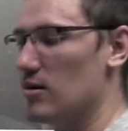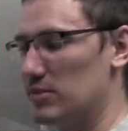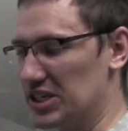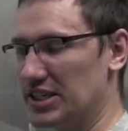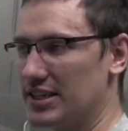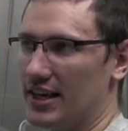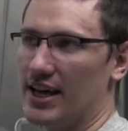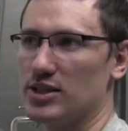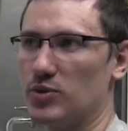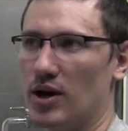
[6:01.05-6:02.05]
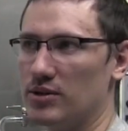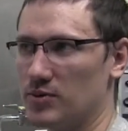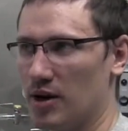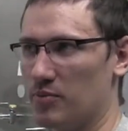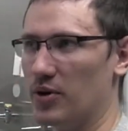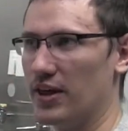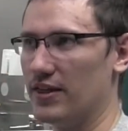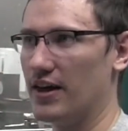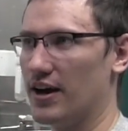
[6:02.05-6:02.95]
But just in case, we always want to put it in